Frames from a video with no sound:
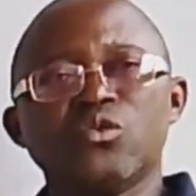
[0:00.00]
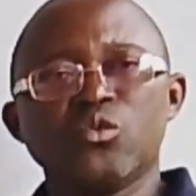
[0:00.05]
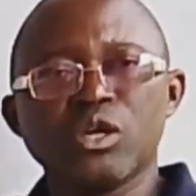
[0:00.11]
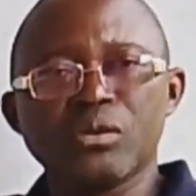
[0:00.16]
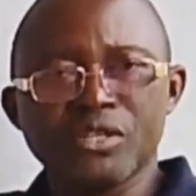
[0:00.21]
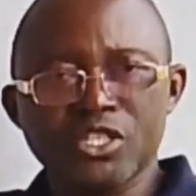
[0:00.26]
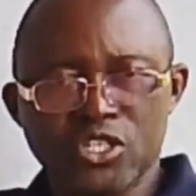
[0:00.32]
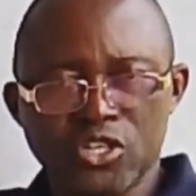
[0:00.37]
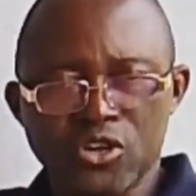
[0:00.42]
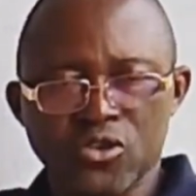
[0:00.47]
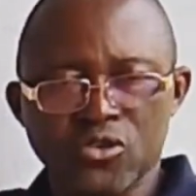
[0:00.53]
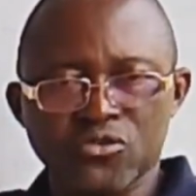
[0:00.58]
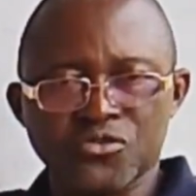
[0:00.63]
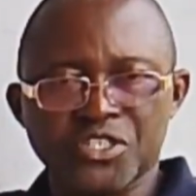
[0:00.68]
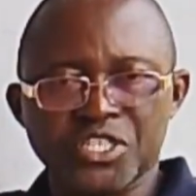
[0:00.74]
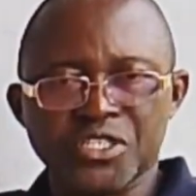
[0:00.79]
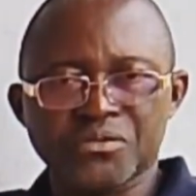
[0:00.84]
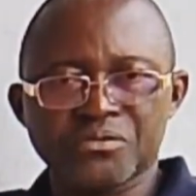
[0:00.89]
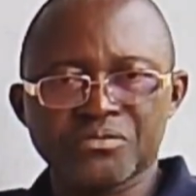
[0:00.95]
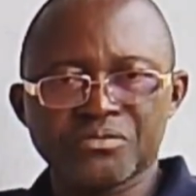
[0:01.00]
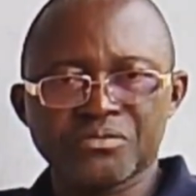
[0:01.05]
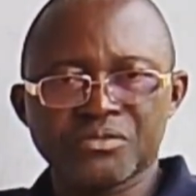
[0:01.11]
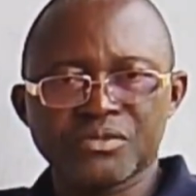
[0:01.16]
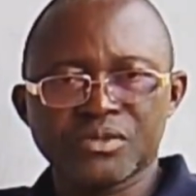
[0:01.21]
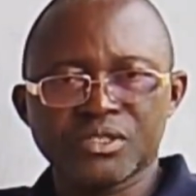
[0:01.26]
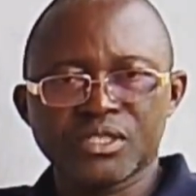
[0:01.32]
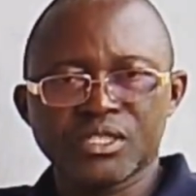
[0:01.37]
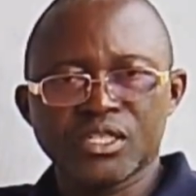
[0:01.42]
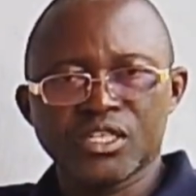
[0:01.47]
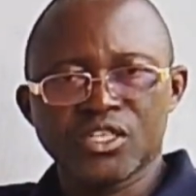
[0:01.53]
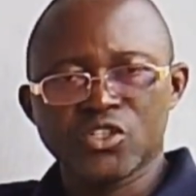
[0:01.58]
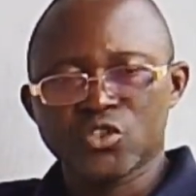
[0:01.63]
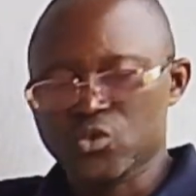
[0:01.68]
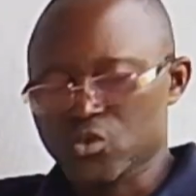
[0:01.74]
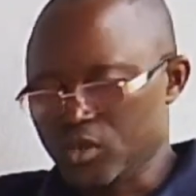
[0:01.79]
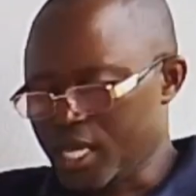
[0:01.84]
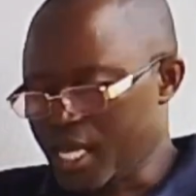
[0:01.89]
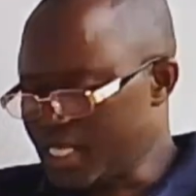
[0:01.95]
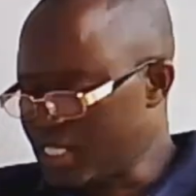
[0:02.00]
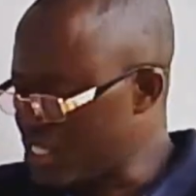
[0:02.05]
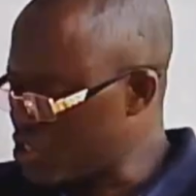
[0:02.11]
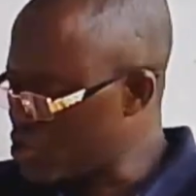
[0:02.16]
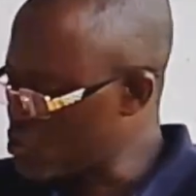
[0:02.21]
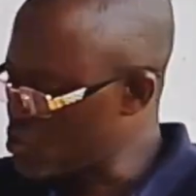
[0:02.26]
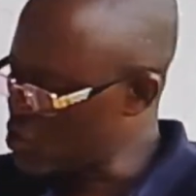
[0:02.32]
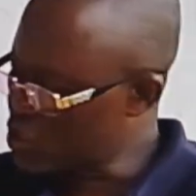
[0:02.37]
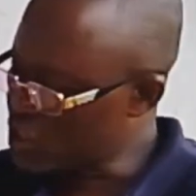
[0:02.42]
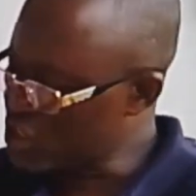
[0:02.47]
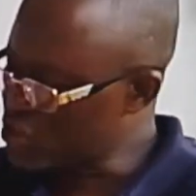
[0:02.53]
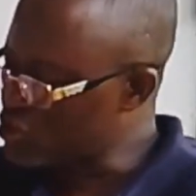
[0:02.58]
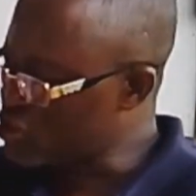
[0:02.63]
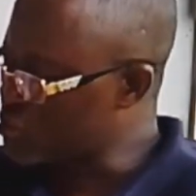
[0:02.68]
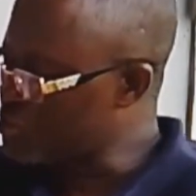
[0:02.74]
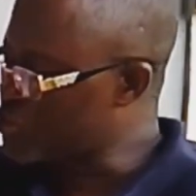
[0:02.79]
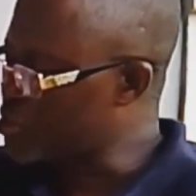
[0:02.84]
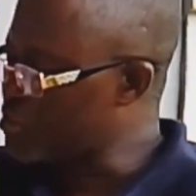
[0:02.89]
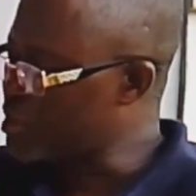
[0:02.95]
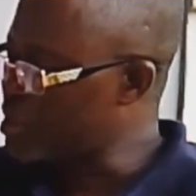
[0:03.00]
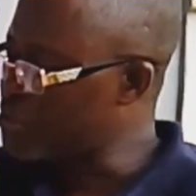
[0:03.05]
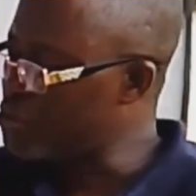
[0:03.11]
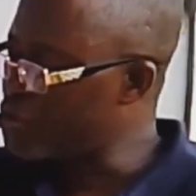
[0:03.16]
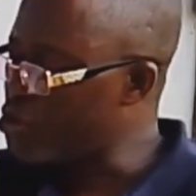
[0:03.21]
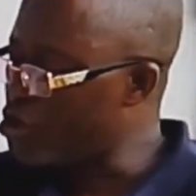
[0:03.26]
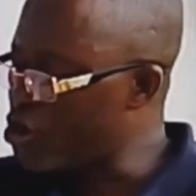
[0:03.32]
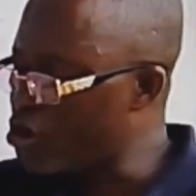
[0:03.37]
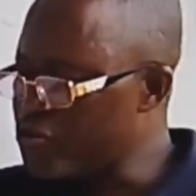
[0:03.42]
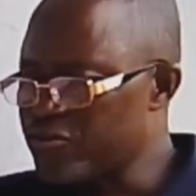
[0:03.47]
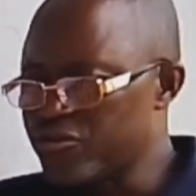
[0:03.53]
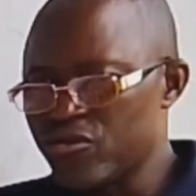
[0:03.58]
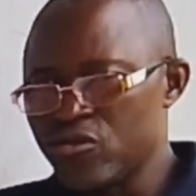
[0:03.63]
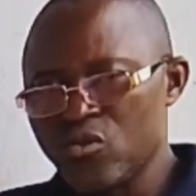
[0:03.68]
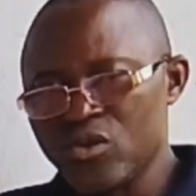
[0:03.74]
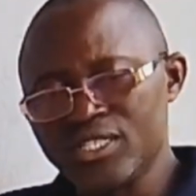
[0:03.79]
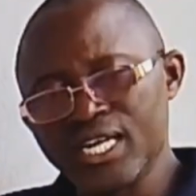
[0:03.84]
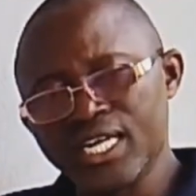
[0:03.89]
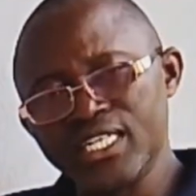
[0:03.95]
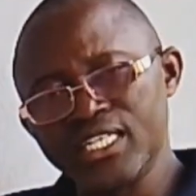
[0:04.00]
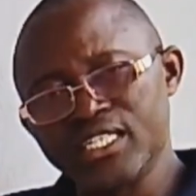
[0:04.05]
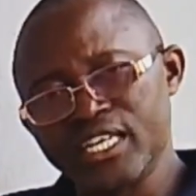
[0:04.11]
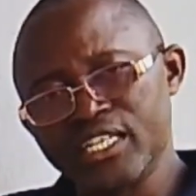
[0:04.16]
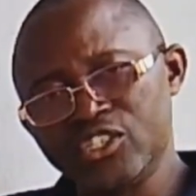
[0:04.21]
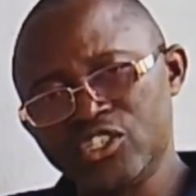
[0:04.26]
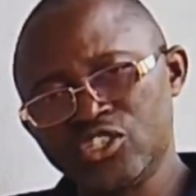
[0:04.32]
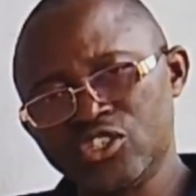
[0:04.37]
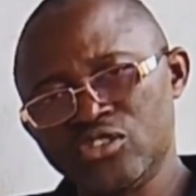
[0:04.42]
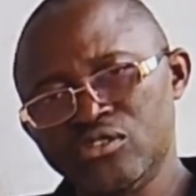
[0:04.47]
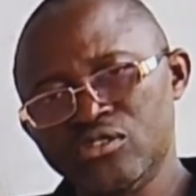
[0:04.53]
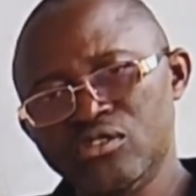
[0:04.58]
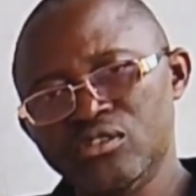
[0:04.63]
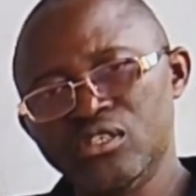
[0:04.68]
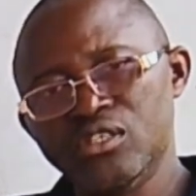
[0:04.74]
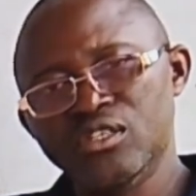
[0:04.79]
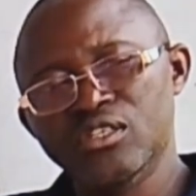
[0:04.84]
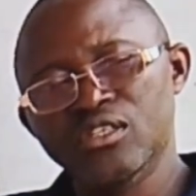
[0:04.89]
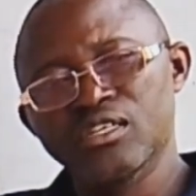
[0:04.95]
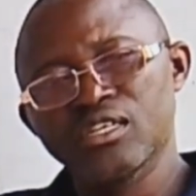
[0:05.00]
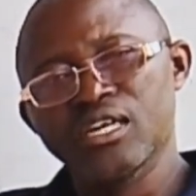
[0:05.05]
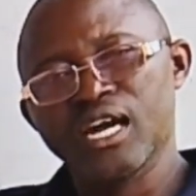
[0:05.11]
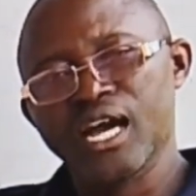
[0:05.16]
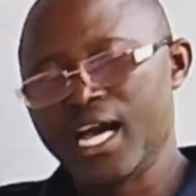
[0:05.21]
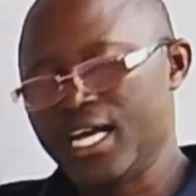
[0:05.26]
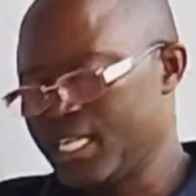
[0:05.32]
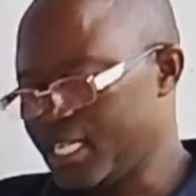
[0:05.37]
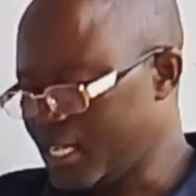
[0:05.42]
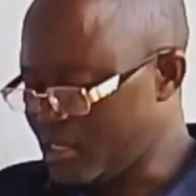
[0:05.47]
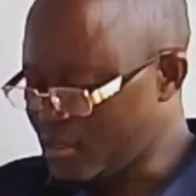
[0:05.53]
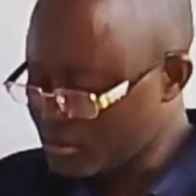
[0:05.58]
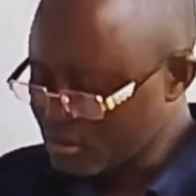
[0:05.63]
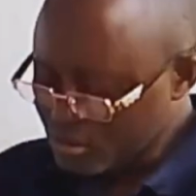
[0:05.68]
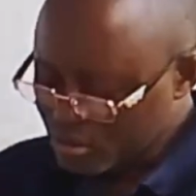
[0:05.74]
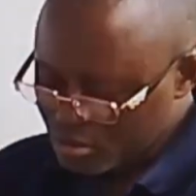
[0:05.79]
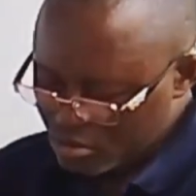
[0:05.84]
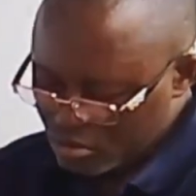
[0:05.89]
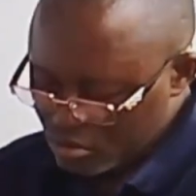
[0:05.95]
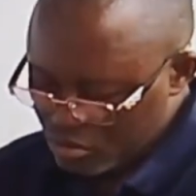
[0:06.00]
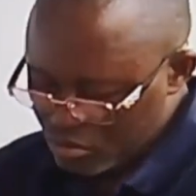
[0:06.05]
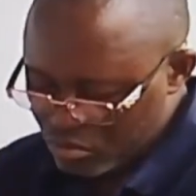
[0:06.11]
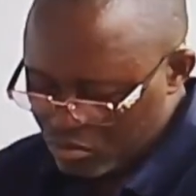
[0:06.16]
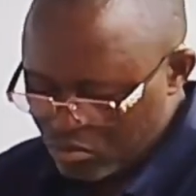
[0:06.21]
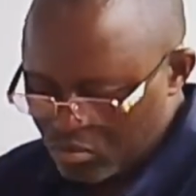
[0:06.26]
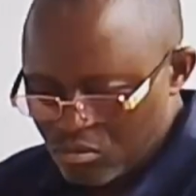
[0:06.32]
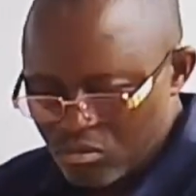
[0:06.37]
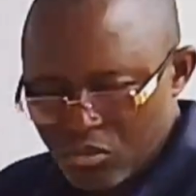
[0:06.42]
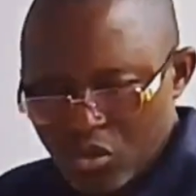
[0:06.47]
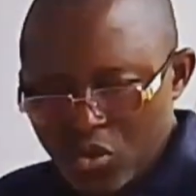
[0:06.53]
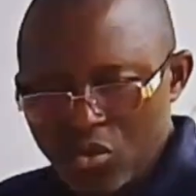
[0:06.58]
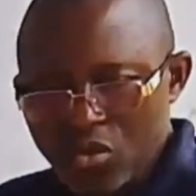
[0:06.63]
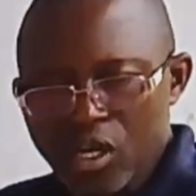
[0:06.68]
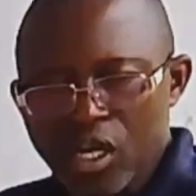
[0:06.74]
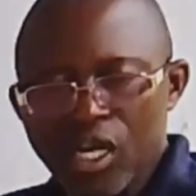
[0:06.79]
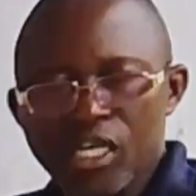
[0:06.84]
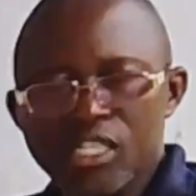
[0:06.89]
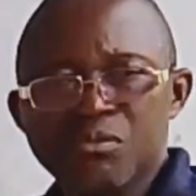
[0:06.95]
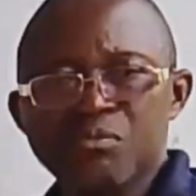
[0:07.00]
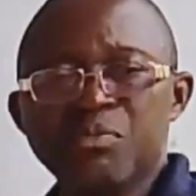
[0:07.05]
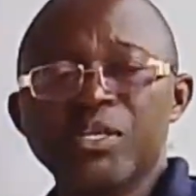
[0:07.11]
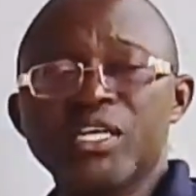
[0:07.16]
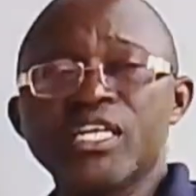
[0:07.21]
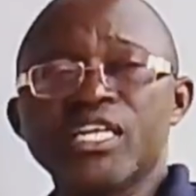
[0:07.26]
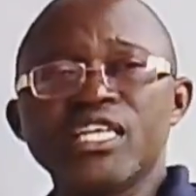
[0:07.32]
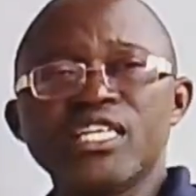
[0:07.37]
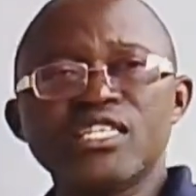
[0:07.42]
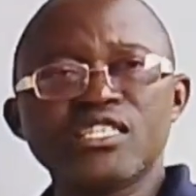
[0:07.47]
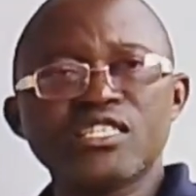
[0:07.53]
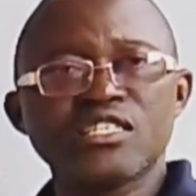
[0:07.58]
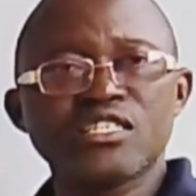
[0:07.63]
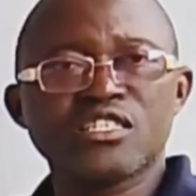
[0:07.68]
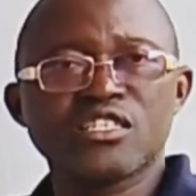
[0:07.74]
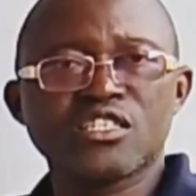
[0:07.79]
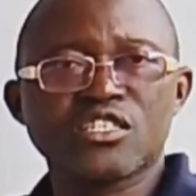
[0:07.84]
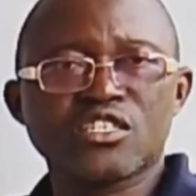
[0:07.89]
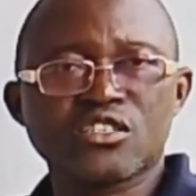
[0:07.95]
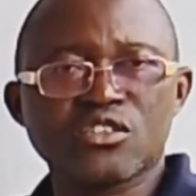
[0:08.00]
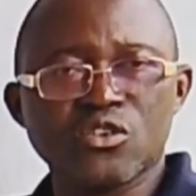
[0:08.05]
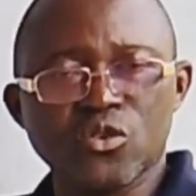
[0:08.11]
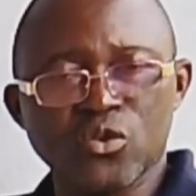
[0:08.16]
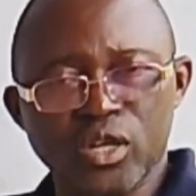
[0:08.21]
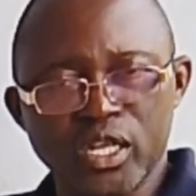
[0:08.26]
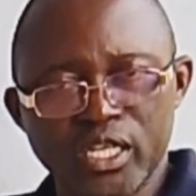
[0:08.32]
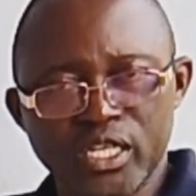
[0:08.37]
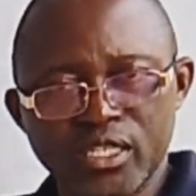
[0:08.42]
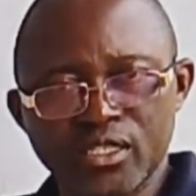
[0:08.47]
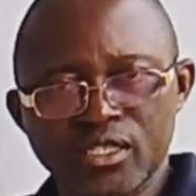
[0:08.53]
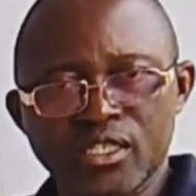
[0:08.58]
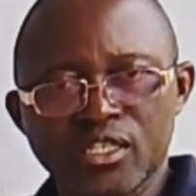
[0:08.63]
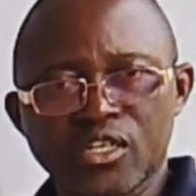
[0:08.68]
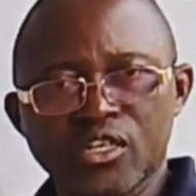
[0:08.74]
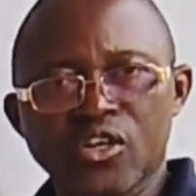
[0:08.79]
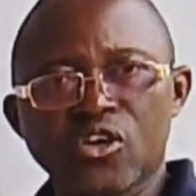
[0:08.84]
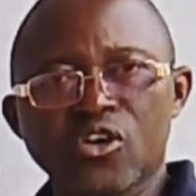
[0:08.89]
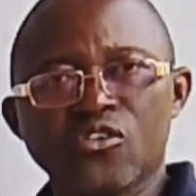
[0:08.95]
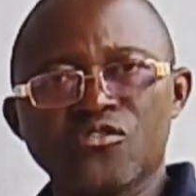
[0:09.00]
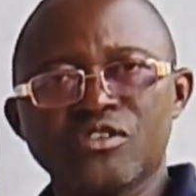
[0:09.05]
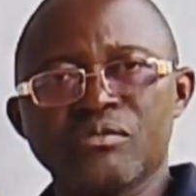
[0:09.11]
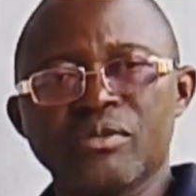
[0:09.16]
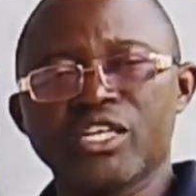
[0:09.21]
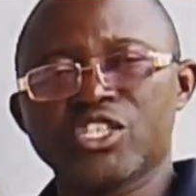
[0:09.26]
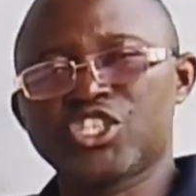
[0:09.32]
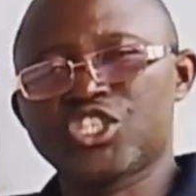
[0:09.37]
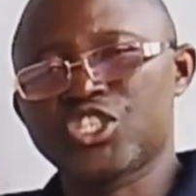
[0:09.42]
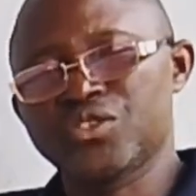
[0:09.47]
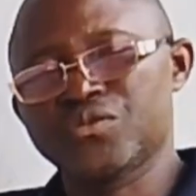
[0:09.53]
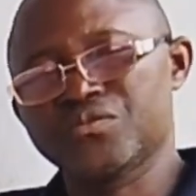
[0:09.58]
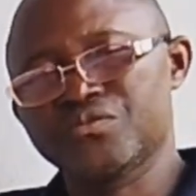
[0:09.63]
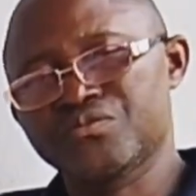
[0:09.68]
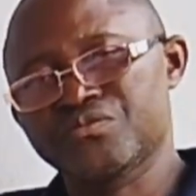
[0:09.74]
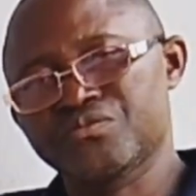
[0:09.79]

will be solved. So that is the solution to the problem of water retention and the spinning slowly of the machine.